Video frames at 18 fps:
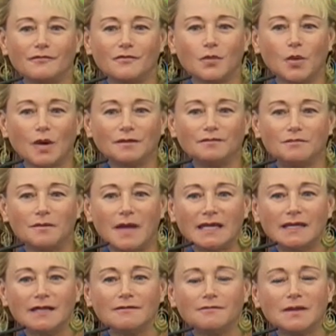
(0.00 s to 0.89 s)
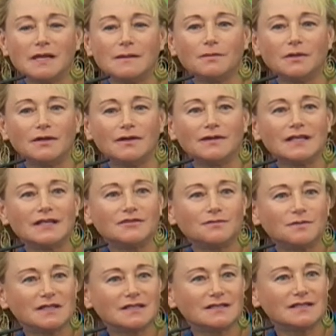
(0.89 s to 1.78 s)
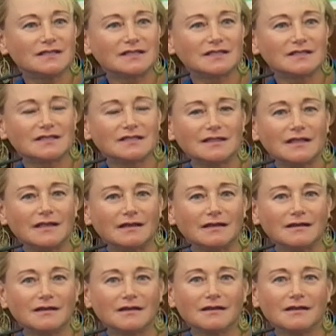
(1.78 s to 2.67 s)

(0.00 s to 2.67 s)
what many people in these businesses think,